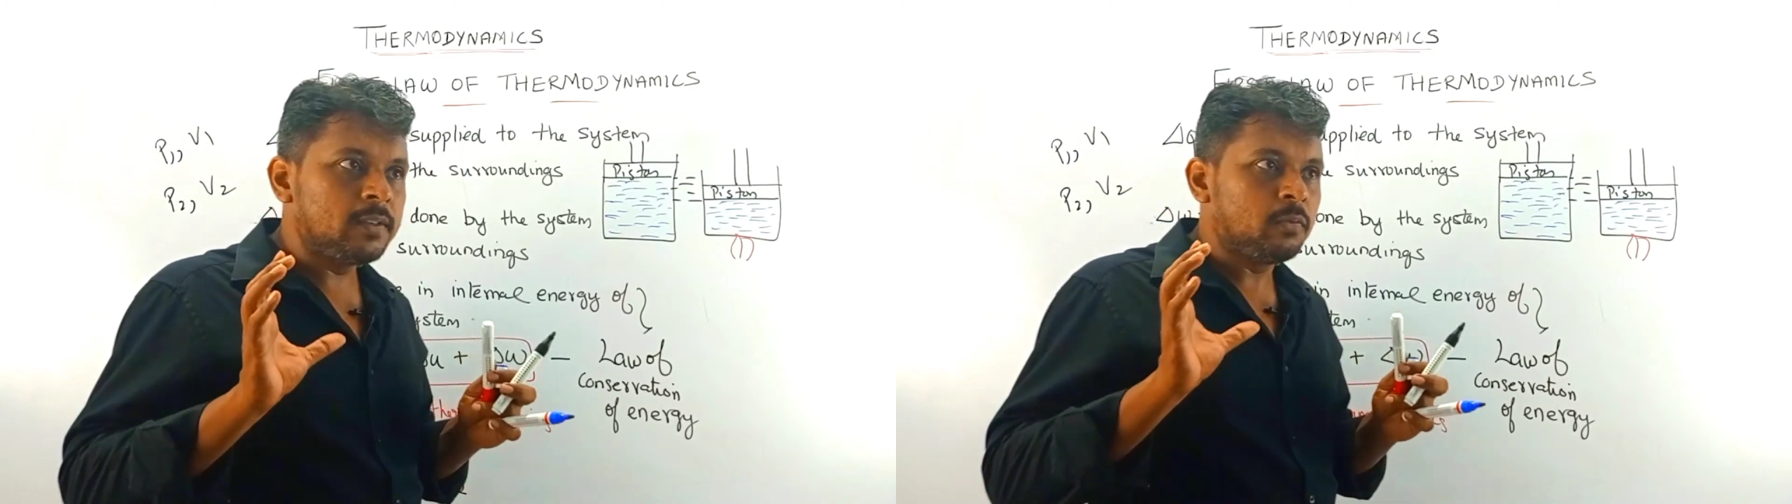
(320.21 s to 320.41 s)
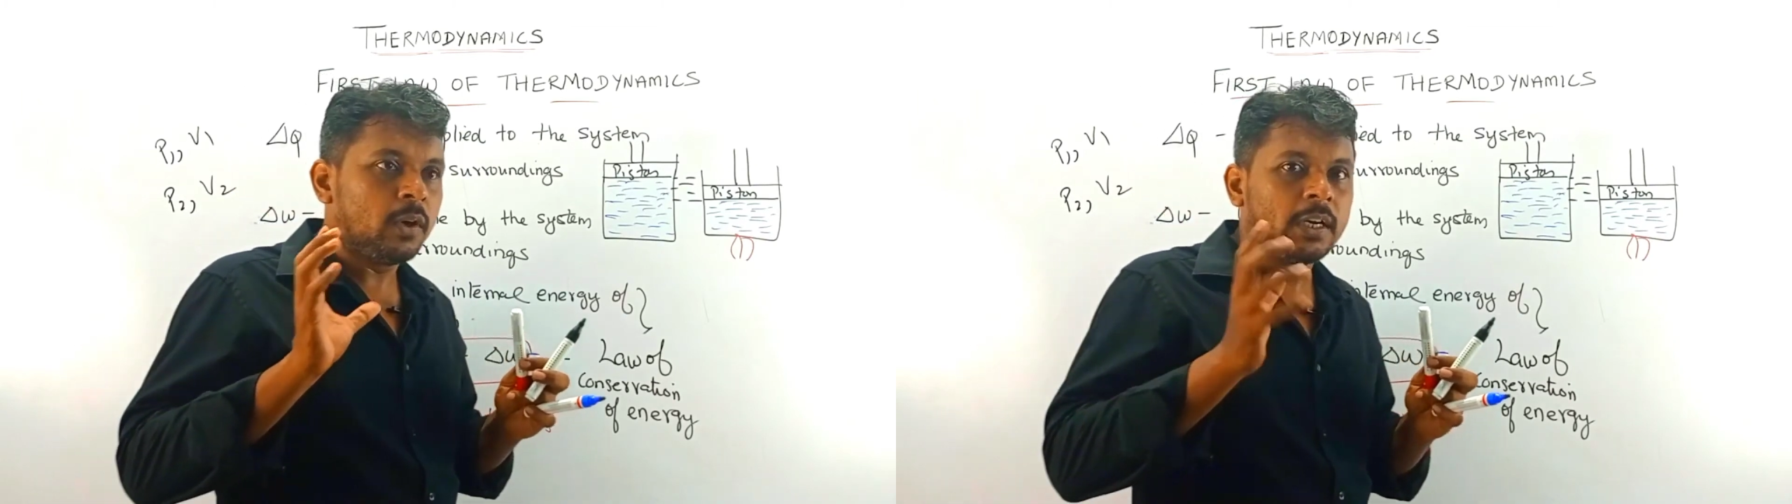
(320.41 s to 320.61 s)

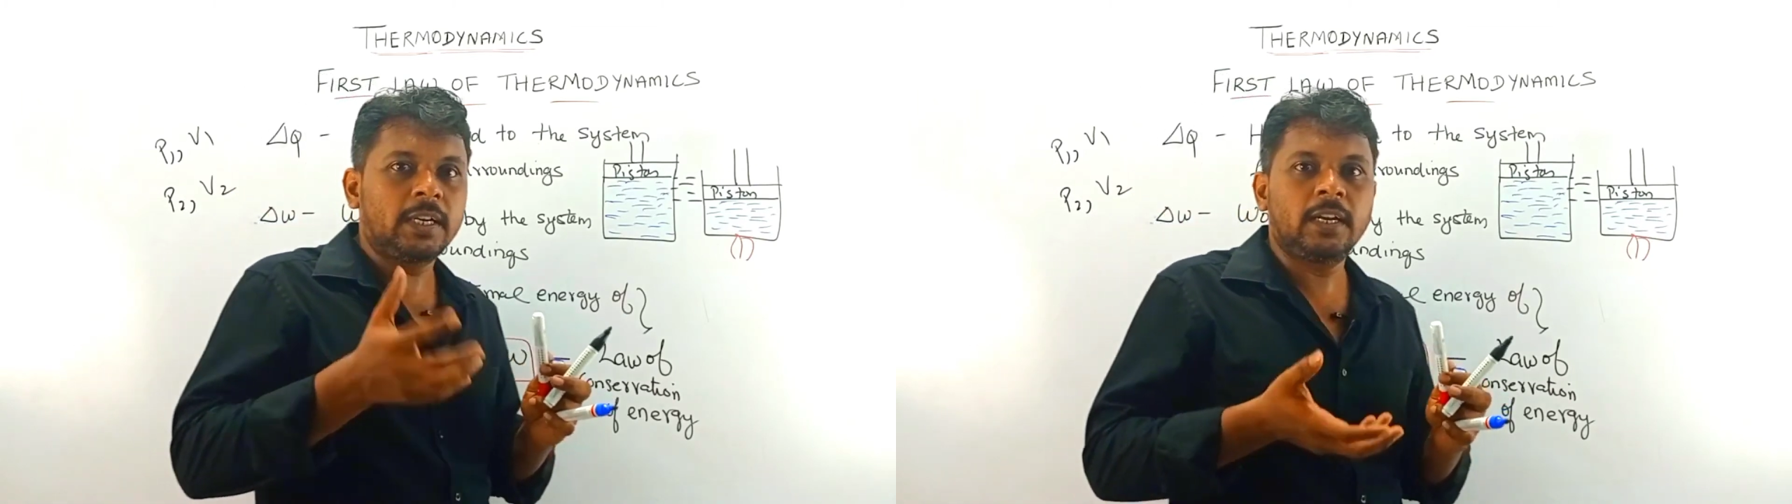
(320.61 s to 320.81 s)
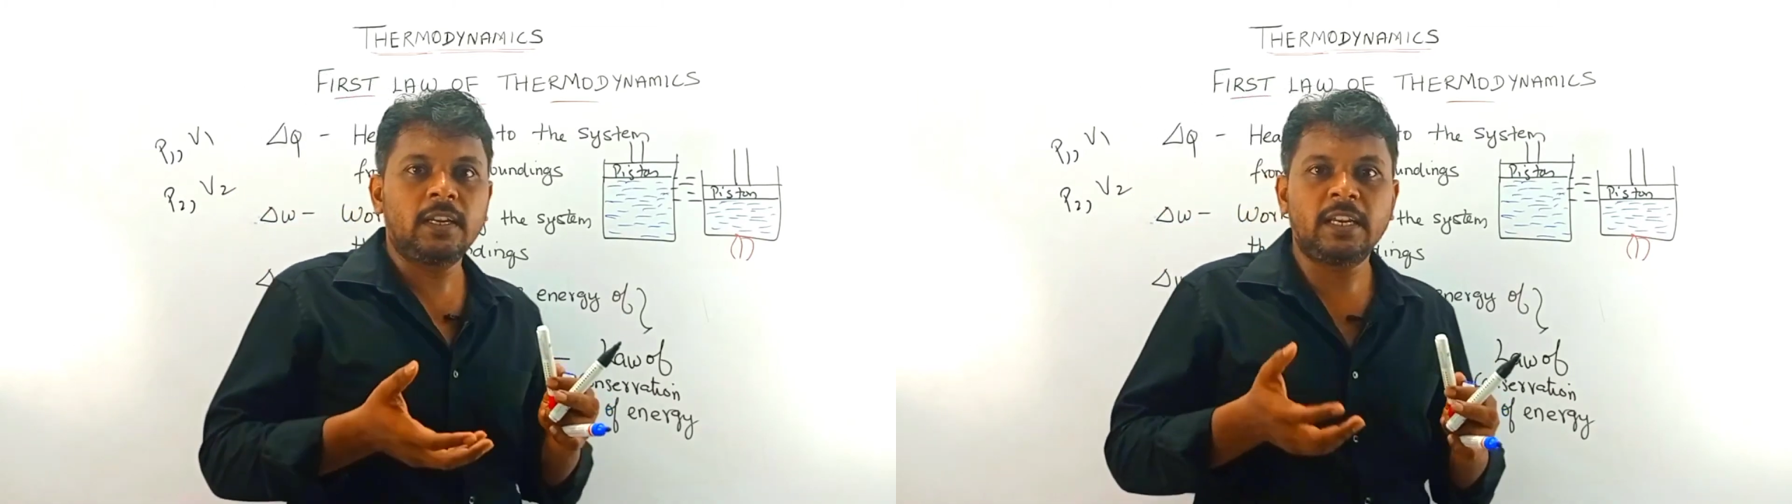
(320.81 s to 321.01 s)
work
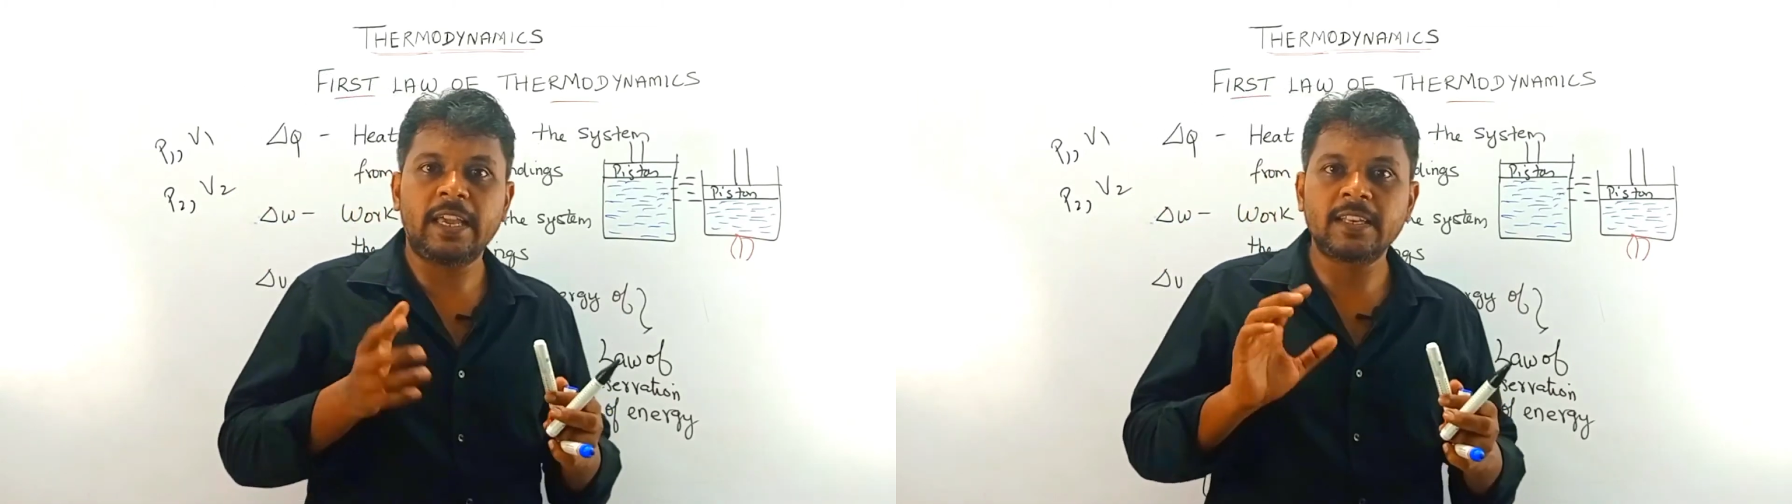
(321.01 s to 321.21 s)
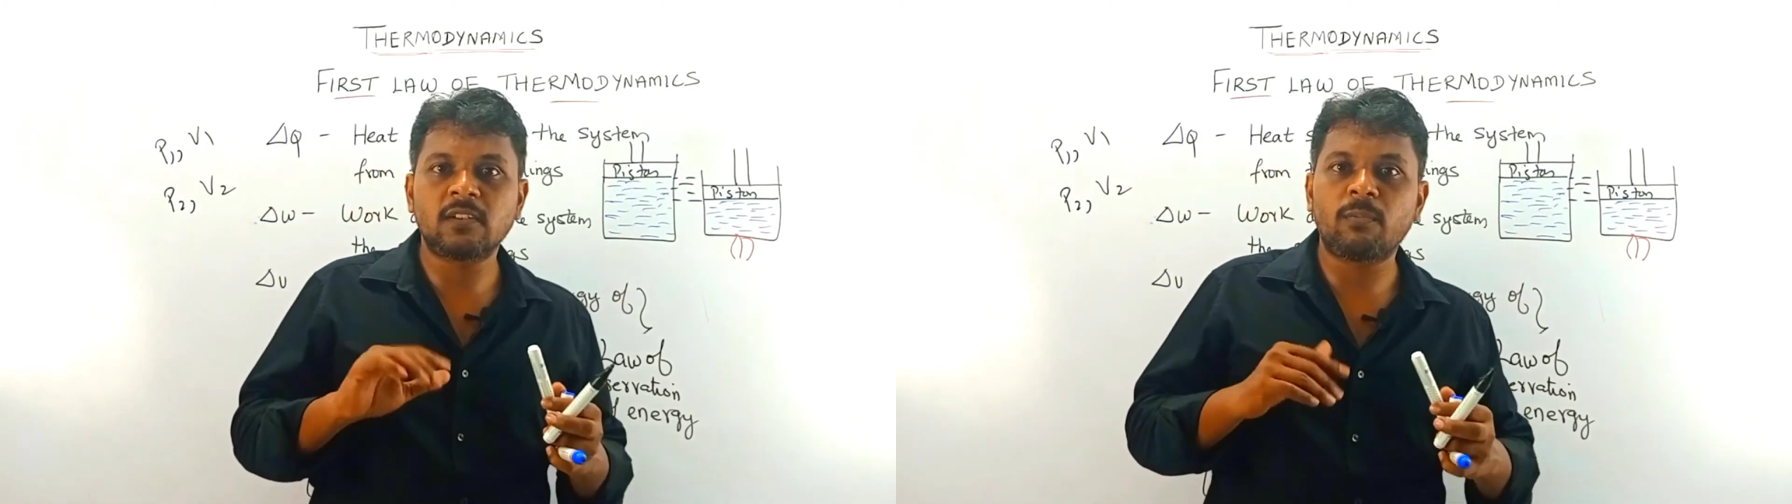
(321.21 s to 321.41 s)
done in
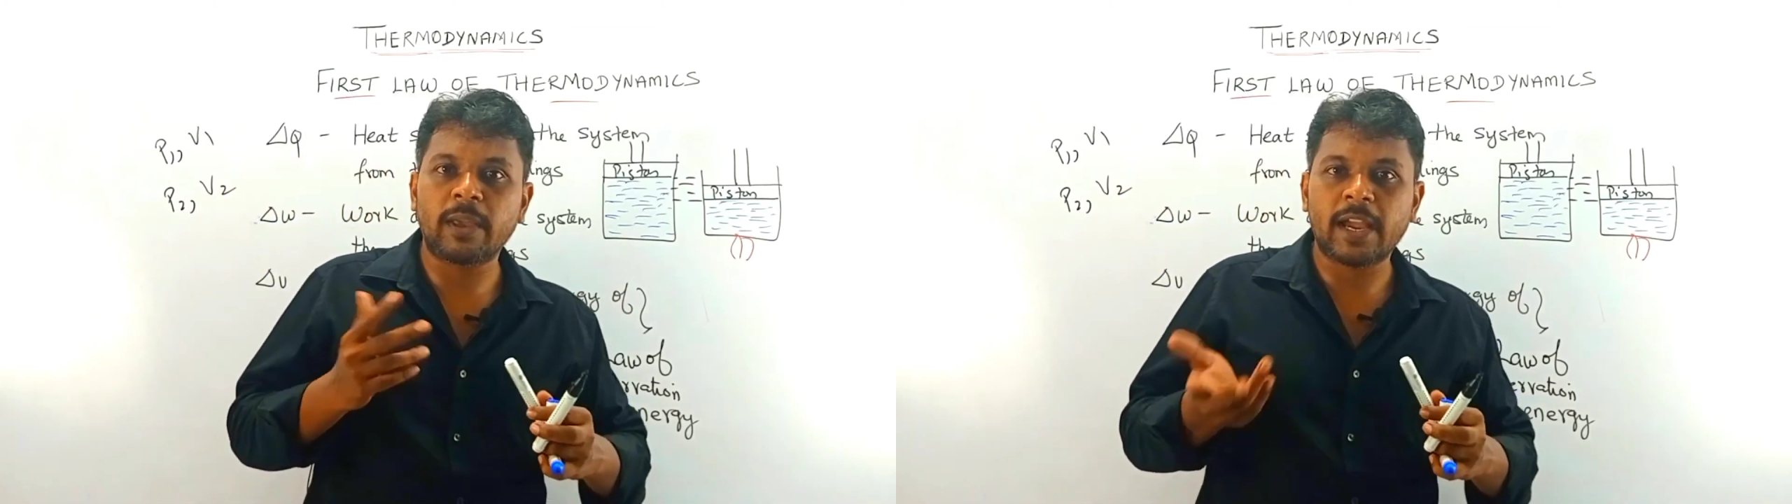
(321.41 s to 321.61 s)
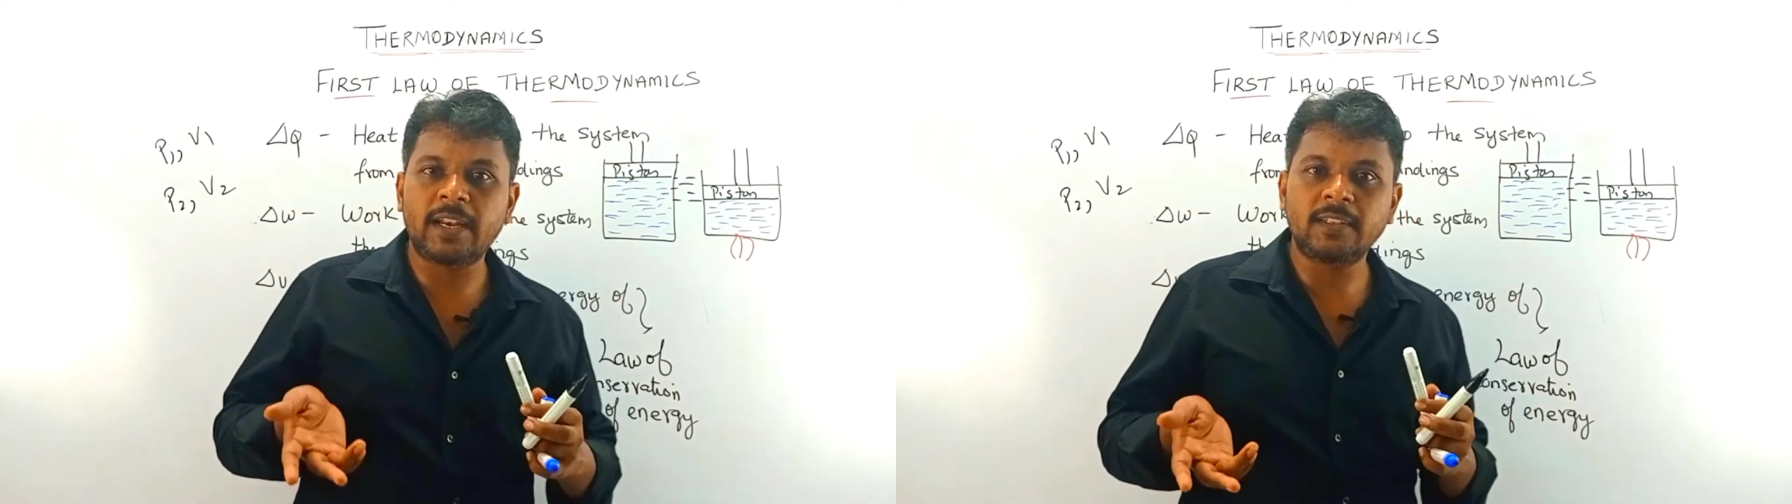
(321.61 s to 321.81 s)
case of
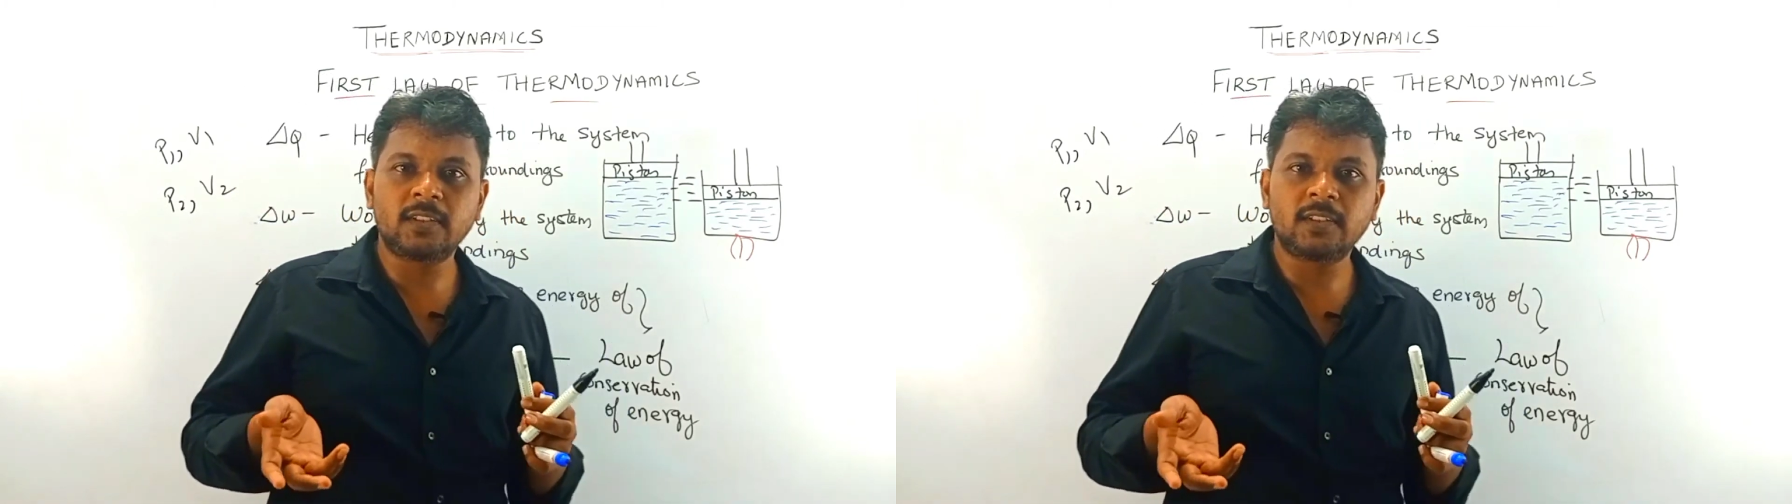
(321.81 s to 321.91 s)
mechanics?